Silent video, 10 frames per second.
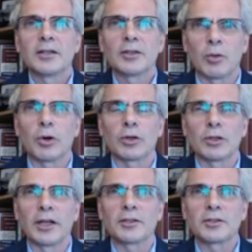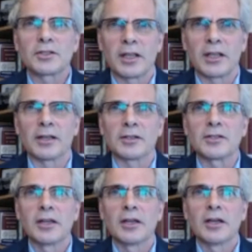the world
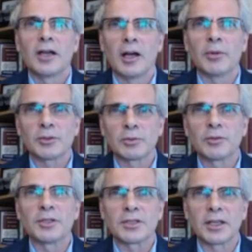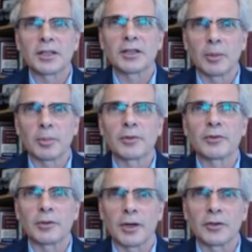understands how much we've been taking copper
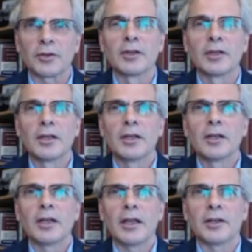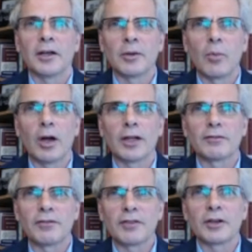for granted. And I want
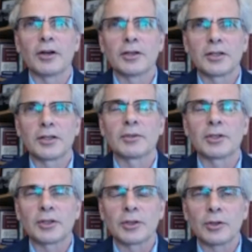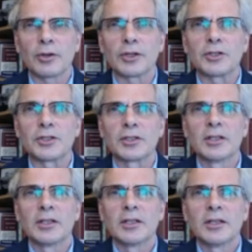VR to have the courage
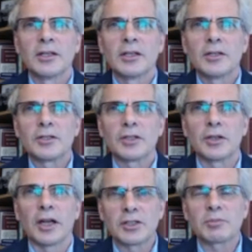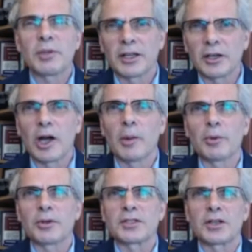to not just make a copper
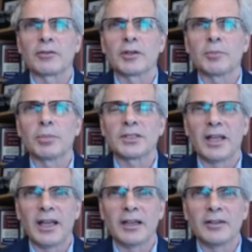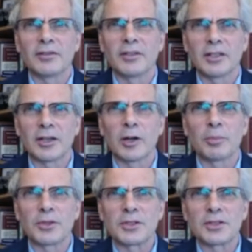discovery, but to have a
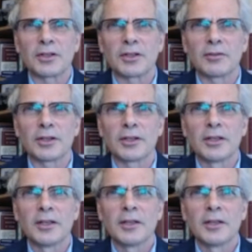copper discovery